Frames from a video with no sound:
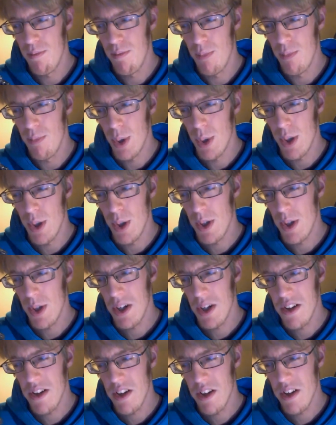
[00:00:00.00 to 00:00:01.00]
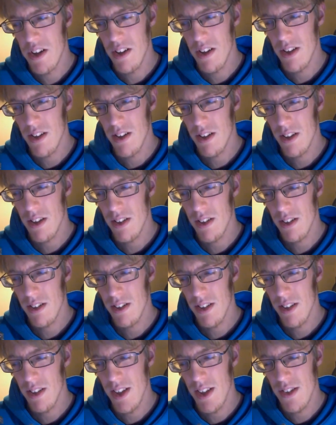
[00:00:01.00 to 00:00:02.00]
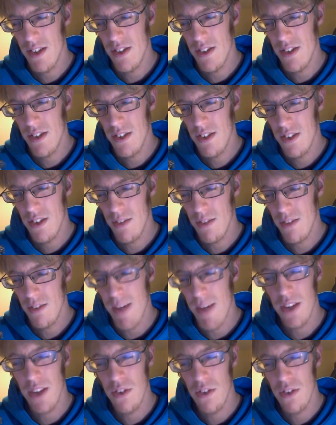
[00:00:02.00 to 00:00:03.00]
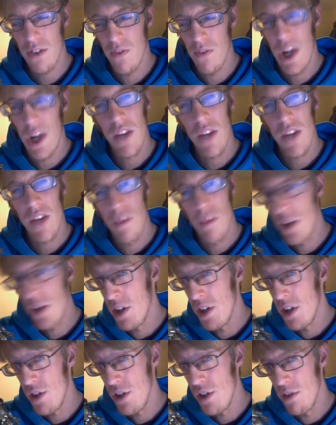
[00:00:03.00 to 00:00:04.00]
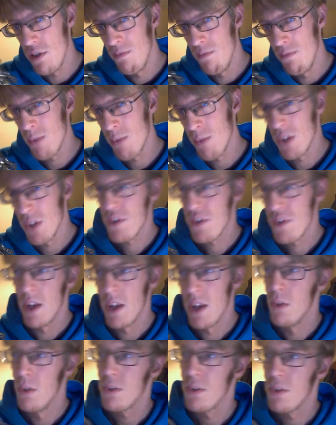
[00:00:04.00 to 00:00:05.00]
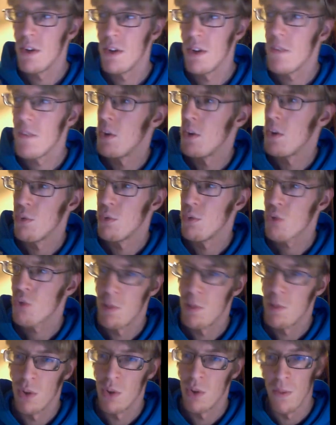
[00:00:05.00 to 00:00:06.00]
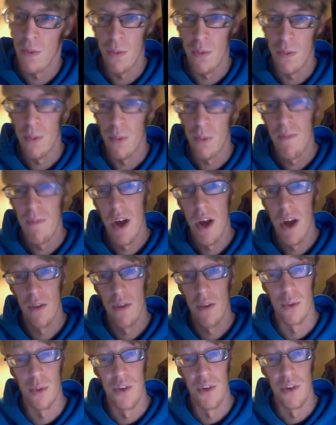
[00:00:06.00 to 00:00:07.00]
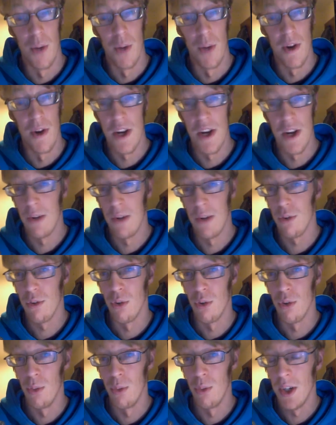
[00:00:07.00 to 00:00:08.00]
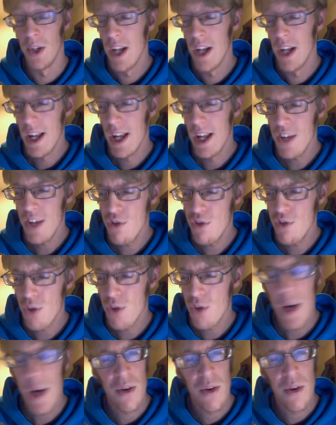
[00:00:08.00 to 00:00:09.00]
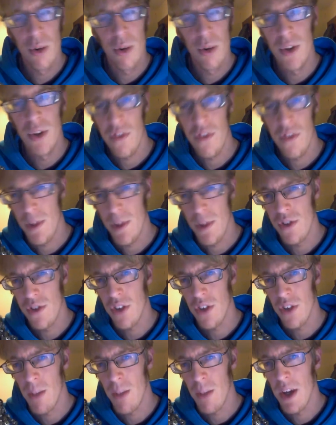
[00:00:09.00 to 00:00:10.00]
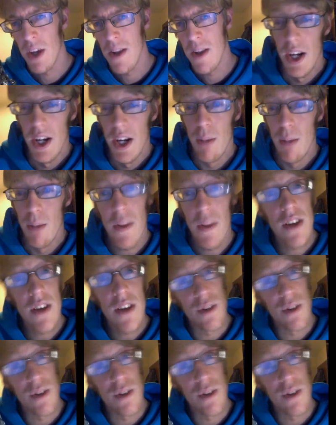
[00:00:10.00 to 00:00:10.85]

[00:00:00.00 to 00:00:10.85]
but it just smacks of lack of imagination, because they looked at the on-screen model and thought, I've got no idea how this is gonna work. Let's just try out an old transformation scheme again. But there's